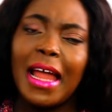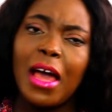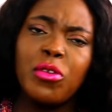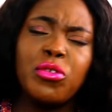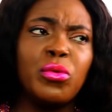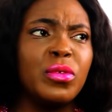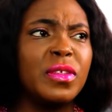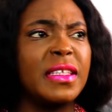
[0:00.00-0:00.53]

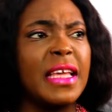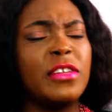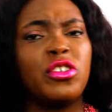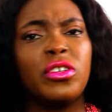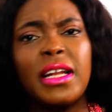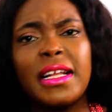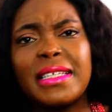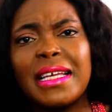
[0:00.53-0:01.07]
Now you will say,
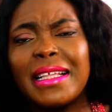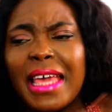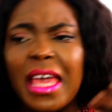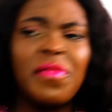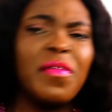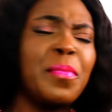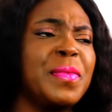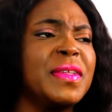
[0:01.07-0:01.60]
Jonathan
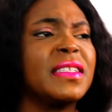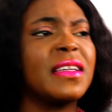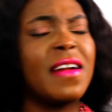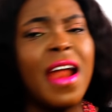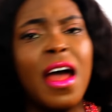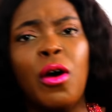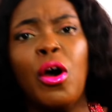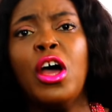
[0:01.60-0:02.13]
gave up his
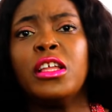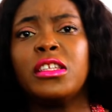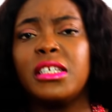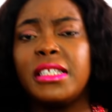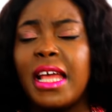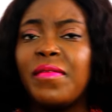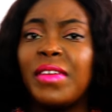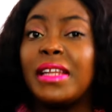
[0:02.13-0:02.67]
crown to
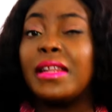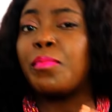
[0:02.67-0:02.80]
David.